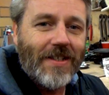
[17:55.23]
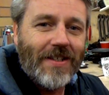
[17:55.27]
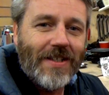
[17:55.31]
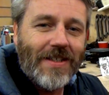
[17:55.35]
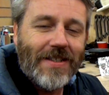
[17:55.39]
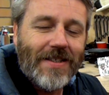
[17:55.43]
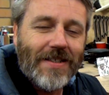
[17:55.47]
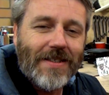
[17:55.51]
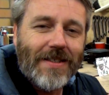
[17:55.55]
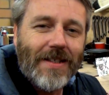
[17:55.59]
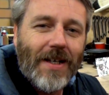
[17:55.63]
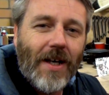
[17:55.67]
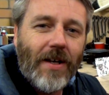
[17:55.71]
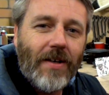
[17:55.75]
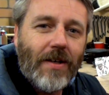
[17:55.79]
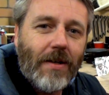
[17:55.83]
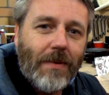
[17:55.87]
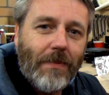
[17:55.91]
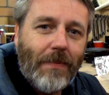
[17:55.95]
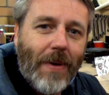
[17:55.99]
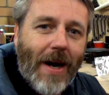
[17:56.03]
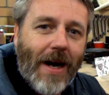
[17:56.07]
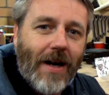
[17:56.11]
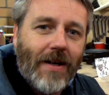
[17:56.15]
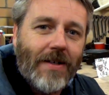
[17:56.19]
this is no
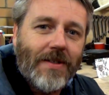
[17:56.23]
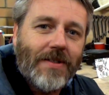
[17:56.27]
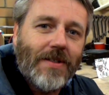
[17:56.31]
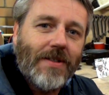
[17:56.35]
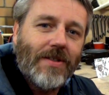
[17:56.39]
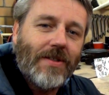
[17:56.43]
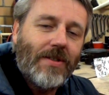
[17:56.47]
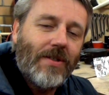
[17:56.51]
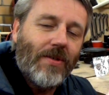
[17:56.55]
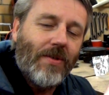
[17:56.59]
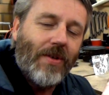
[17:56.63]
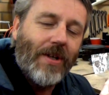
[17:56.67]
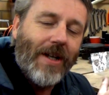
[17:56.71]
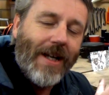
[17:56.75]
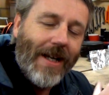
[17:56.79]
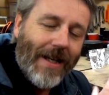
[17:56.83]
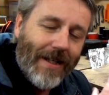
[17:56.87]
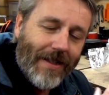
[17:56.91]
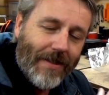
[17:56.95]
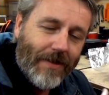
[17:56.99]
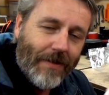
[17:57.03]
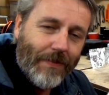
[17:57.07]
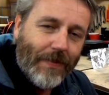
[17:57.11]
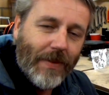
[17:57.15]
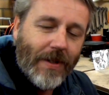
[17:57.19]
comparison to an
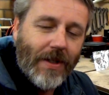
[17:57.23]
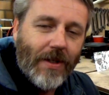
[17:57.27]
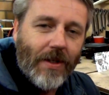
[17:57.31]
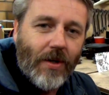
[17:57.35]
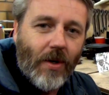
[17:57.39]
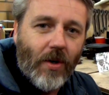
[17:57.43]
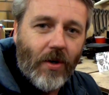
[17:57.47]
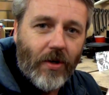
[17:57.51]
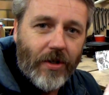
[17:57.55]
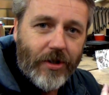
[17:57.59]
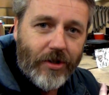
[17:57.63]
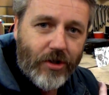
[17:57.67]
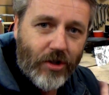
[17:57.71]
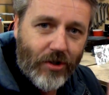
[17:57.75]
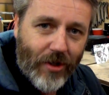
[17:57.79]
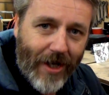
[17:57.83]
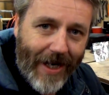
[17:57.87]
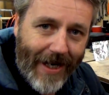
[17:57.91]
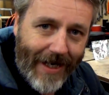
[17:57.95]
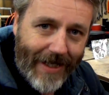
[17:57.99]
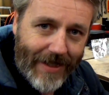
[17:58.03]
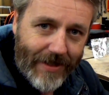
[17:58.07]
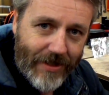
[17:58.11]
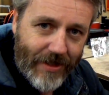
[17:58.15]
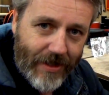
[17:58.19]
AEST or a
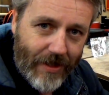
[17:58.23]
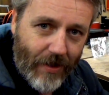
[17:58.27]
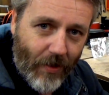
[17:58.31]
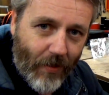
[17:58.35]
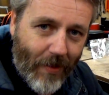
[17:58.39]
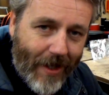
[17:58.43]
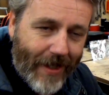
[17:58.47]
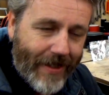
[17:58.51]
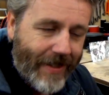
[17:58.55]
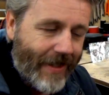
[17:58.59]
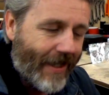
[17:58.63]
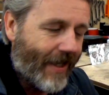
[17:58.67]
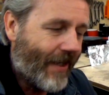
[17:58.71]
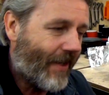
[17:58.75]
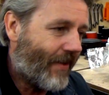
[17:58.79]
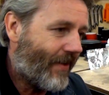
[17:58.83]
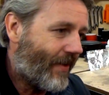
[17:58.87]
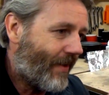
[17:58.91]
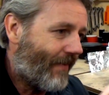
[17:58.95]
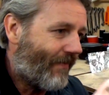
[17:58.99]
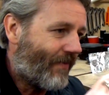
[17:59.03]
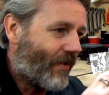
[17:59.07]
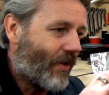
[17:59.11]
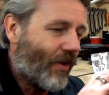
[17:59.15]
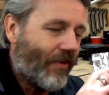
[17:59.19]
Trangia one. You know,
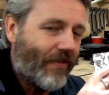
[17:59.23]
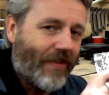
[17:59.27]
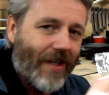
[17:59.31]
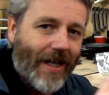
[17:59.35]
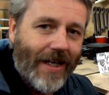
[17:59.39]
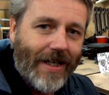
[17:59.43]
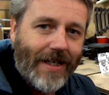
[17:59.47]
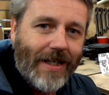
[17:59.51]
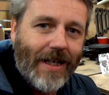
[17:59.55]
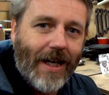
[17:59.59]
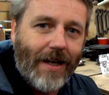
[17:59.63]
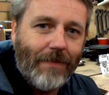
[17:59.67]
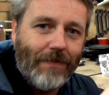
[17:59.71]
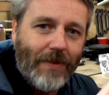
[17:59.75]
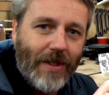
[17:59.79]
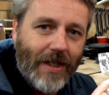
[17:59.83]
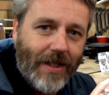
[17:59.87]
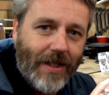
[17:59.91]
you've got that cap,